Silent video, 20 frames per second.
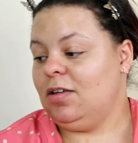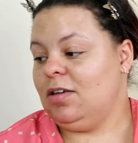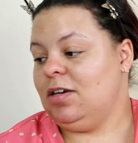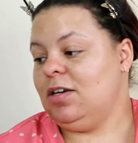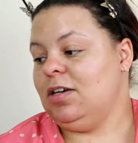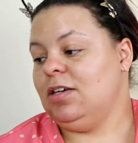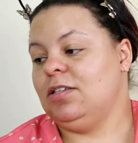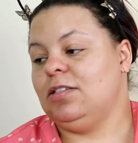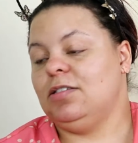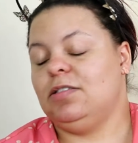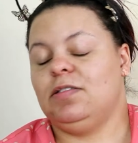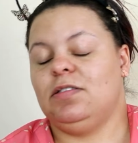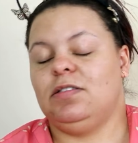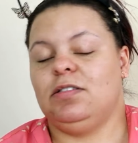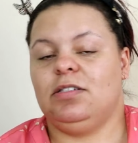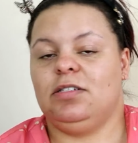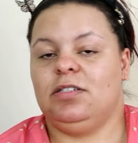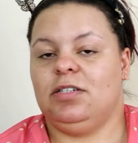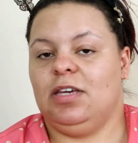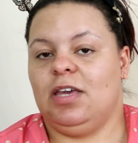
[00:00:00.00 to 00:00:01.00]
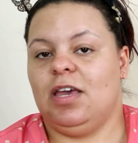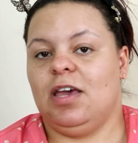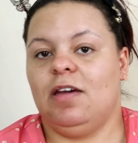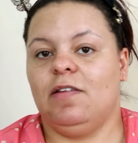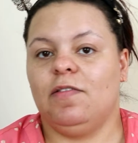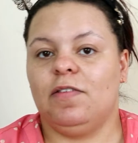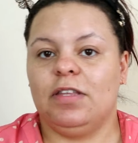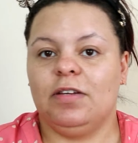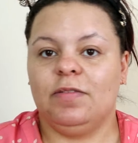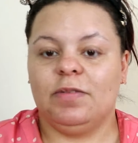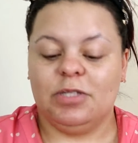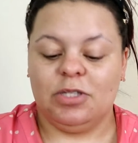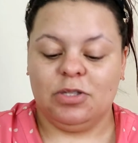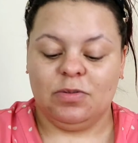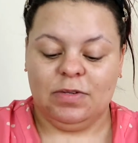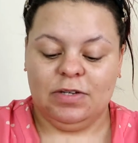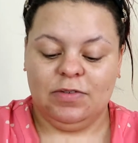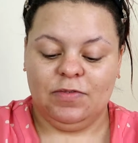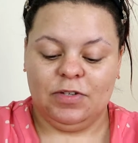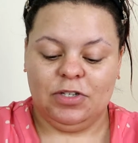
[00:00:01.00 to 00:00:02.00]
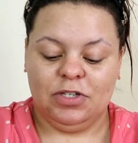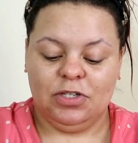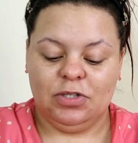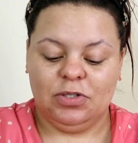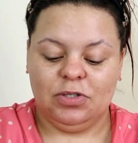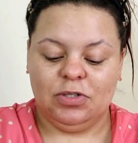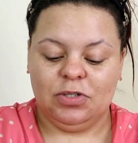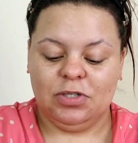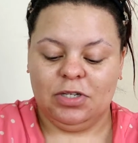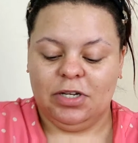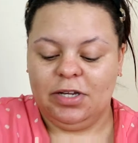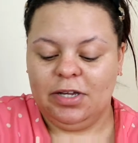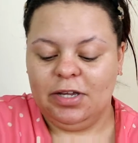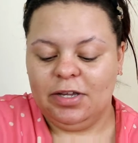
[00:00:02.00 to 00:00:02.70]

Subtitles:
because everything was 3 for 2.